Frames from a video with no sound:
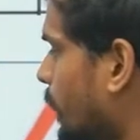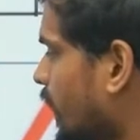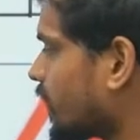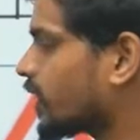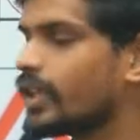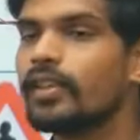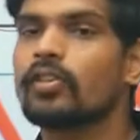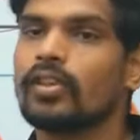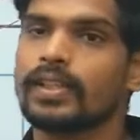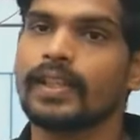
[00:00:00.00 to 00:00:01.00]
Pedestrian
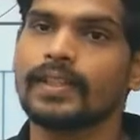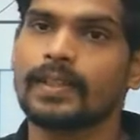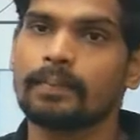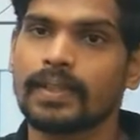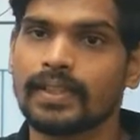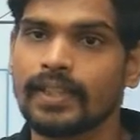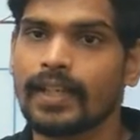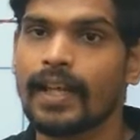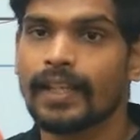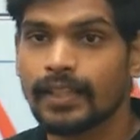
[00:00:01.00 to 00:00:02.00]
crossing is
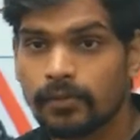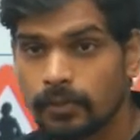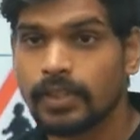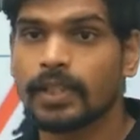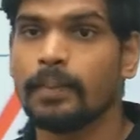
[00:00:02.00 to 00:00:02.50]
represented like this, with the